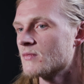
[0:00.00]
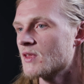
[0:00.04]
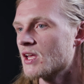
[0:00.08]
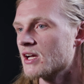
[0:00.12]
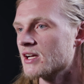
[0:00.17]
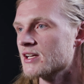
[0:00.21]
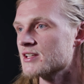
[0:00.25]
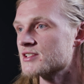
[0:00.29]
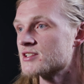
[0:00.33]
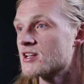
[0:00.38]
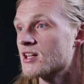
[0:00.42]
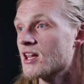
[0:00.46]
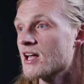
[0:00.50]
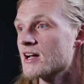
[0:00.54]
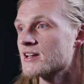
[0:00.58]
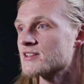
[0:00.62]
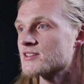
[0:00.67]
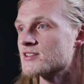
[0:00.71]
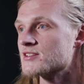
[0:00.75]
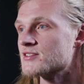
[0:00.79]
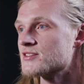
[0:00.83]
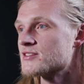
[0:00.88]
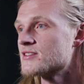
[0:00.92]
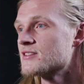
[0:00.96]
I guess,
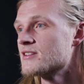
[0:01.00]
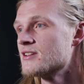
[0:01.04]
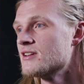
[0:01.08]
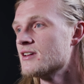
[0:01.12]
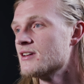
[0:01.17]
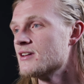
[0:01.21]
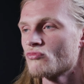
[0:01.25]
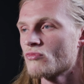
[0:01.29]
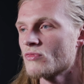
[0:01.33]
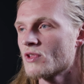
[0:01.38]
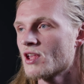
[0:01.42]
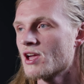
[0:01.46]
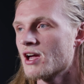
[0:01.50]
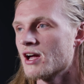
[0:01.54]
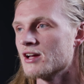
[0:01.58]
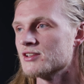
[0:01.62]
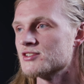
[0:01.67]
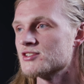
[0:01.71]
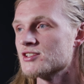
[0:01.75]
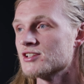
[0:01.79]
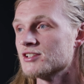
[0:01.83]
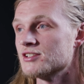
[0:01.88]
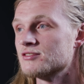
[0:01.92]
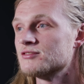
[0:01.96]
classes. I'd
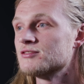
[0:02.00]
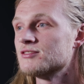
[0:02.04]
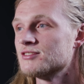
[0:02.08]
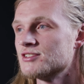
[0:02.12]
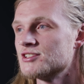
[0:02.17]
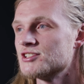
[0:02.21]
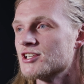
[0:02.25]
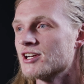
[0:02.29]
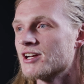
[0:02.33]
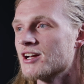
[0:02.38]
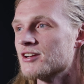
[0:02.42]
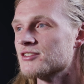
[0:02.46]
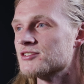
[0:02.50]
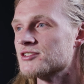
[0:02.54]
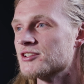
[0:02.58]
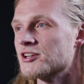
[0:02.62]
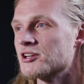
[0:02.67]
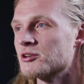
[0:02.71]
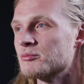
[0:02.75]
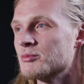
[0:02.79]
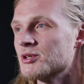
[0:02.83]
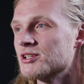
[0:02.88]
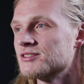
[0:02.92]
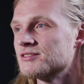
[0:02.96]
say check out
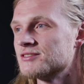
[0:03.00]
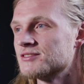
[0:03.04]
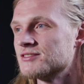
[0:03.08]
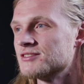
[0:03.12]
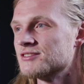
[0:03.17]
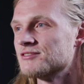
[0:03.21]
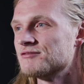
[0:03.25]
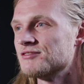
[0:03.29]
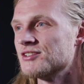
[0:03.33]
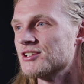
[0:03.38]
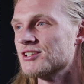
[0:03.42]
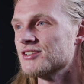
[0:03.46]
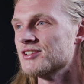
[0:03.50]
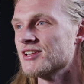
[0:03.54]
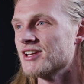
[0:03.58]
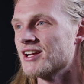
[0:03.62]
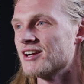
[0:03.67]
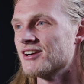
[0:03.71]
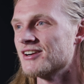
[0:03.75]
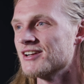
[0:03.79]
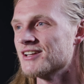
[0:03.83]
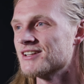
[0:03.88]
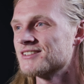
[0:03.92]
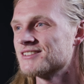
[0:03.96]
TinkerMill. If you're in the
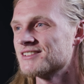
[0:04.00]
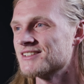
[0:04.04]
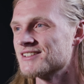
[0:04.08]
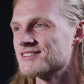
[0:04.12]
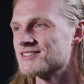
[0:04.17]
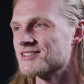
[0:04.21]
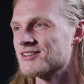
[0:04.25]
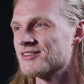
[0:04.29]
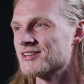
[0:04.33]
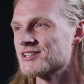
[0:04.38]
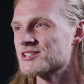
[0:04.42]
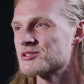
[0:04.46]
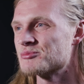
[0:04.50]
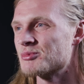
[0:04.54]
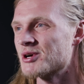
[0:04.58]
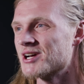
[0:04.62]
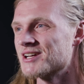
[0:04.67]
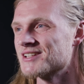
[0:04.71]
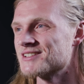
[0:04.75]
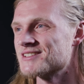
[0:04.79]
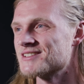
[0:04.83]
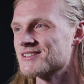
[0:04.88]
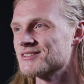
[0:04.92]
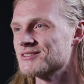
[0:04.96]
area, it's a great
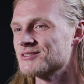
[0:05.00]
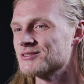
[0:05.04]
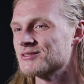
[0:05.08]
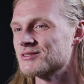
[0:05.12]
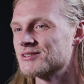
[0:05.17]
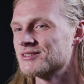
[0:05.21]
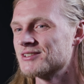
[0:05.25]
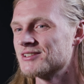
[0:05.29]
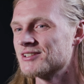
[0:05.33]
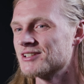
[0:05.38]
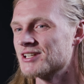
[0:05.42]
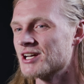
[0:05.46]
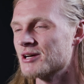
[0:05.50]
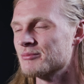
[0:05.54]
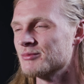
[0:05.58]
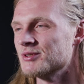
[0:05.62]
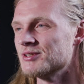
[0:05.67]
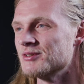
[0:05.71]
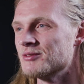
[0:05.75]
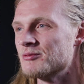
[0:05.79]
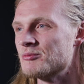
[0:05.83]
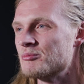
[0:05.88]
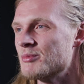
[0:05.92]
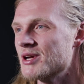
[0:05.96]
spot to come
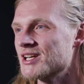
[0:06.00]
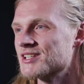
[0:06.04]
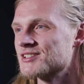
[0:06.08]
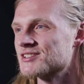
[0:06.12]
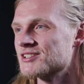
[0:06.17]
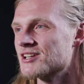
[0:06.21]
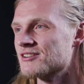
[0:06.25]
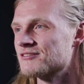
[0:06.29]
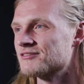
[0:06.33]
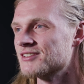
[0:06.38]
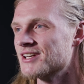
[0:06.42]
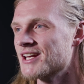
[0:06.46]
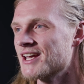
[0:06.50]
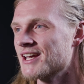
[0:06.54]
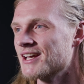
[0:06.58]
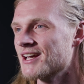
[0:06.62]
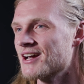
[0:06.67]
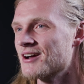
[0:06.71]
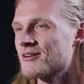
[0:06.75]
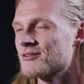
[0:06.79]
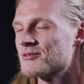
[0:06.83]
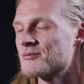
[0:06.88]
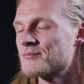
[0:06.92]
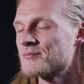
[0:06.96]
and make stuff and hang
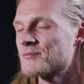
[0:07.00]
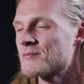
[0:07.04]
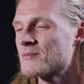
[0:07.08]
out.